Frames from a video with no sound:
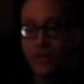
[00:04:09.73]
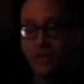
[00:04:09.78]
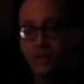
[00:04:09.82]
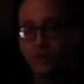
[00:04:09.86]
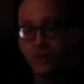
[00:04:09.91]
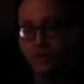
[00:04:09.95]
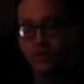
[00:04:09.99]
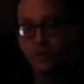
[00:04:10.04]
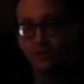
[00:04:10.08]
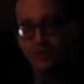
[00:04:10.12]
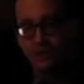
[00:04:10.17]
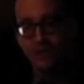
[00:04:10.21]
in the
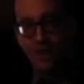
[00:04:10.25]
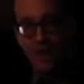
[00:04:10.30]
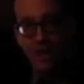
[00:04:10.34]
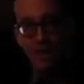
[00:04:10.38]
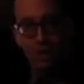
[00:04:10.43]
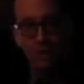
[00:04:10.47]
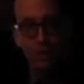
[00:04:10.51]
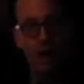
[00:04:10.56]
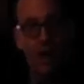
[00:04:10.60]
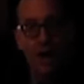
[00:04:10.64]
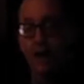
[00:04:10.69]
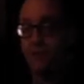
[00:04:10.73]
history of
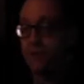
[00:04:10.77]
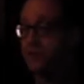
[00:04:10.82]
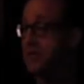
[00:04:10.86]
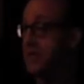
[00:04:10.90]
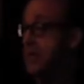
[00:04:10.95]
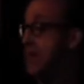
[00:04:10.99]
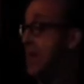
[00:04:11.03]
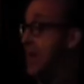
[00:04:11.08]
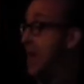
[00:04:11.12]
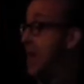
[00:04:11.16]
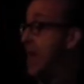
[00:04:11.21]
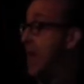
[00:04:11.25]

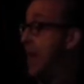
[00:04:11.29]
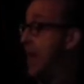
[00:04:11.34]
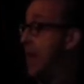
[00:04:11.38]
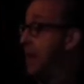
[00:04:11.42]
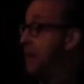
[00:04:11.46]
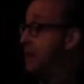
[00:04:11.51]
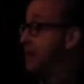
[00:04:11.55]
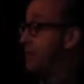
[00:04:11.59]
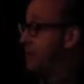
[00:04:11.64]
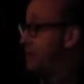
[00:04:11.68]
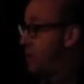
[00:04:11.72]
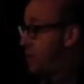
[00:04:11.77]
statecraft
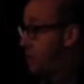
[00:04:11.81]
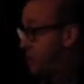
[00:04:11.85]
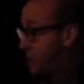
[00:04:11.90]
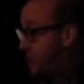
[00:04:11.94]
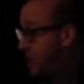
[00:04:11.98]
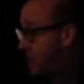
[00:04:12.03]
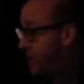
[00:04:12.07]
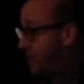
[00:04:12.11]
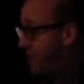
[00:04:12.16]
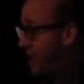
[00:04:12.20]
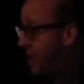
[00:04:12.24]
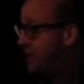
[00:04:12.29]
and there
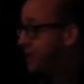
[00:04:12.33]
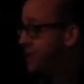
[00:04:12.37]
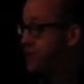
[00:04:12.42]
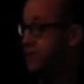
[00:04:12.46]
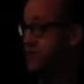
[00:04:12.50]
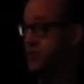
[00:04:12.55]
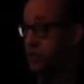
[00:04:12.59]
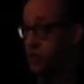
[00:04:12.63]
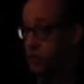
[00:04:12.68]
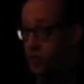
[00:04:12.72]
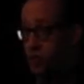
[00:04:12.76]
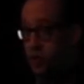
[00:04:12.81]
was enough
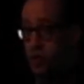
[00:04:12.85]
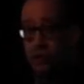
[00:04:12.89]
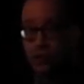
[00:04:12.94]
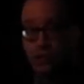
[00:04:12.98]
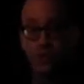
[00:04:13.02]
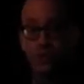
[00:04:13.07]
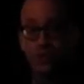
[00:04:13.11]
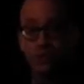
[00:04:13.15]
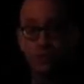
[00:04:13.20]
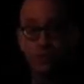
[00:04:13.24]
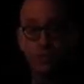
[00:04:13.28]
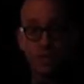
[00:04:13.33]
evidence to show
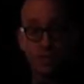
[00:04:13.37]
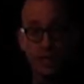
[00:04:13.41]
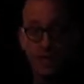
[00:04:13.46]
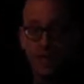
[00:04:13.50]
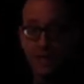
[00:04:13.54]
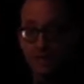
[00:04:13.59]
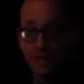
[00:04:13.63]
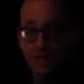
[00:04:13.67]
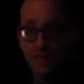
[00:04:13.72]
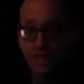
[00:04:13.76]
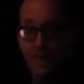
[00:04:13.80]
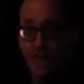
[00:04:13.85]
that this was
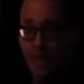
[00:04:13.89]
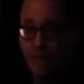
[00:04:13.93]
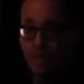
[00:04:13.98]
the case.